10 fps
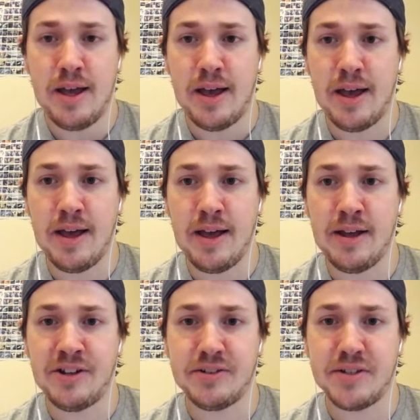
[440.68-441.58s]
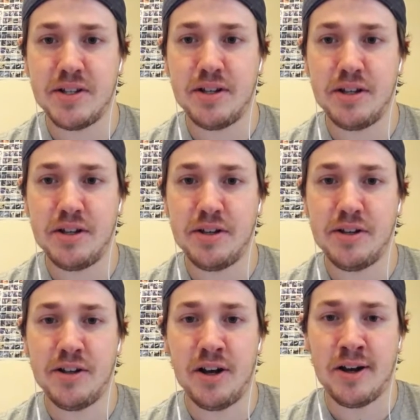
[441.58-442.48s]
And
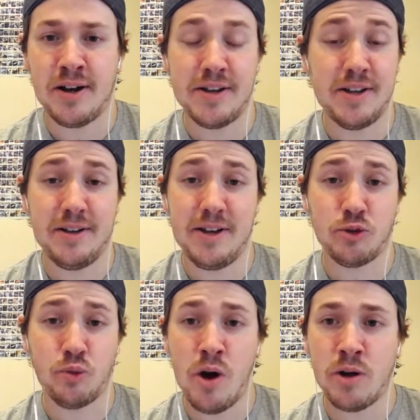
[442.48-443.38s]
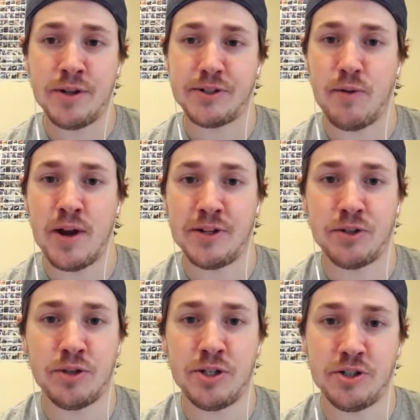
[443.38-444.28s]
his walk rate's great.
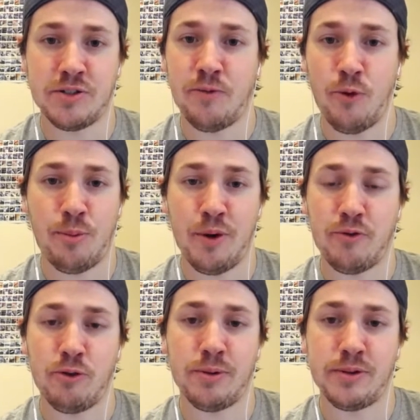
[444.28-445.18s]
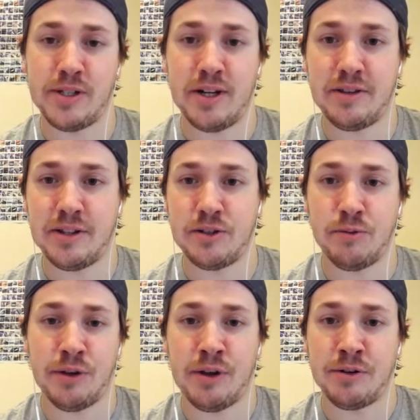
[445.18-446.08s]
It's only just 4.4%. I think it's a
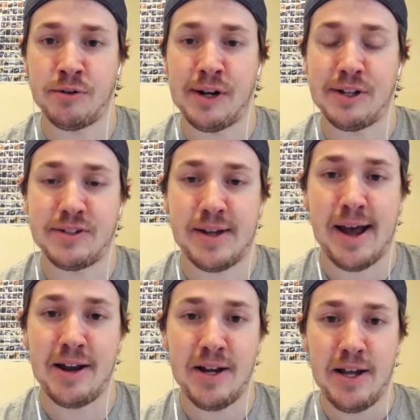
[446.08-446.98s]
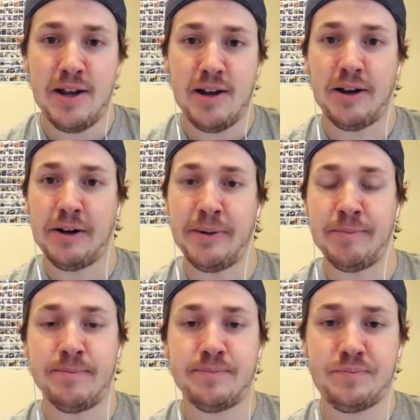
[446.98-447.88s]
really underrated stat.
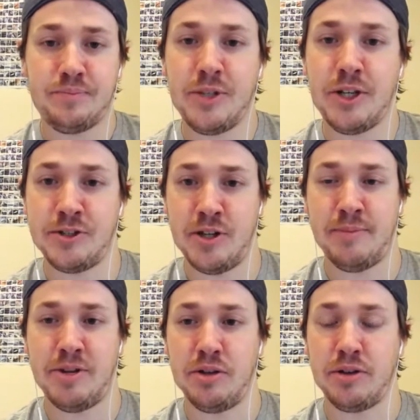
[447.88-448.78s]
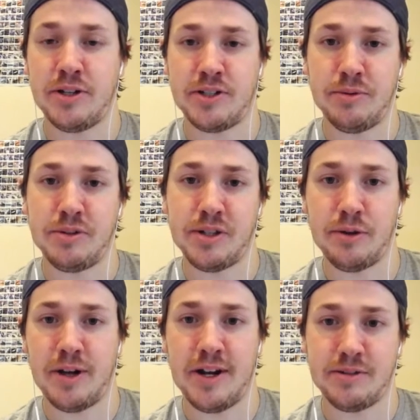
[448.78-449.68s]
Because, you look at some of these
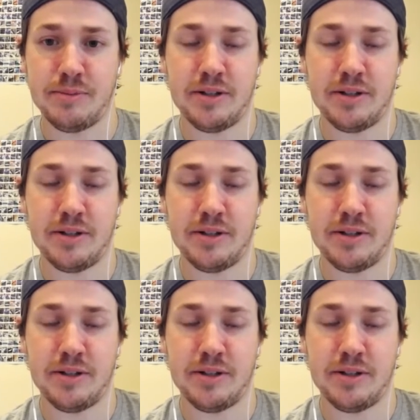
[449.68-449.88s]
other guys.